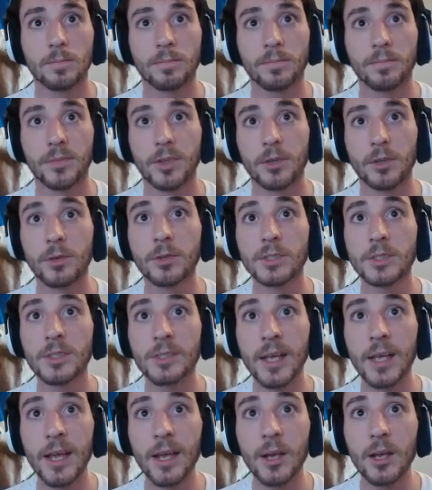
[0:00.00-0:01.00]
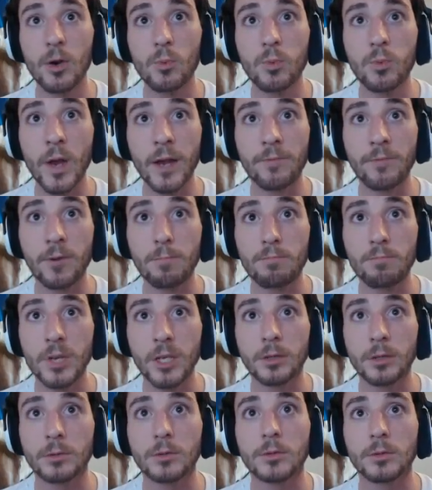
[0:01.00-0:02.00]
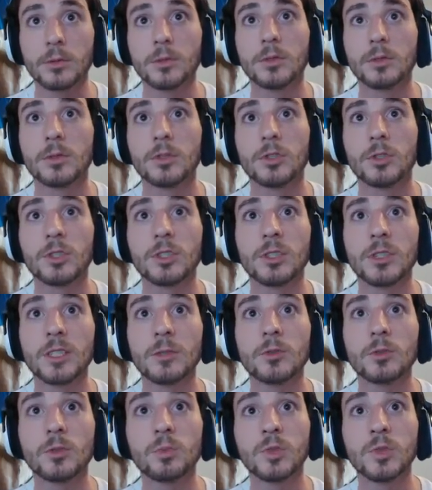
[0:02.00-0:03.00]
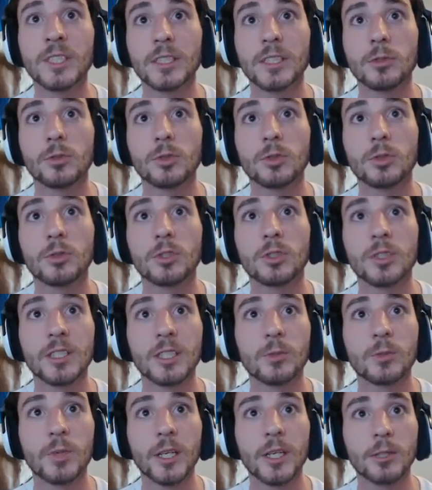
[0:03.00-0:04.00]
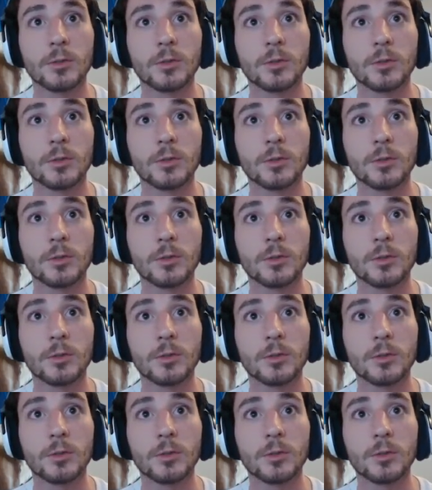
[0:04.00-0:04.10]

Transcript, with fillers: You stay away from me. Stick away. You stay away.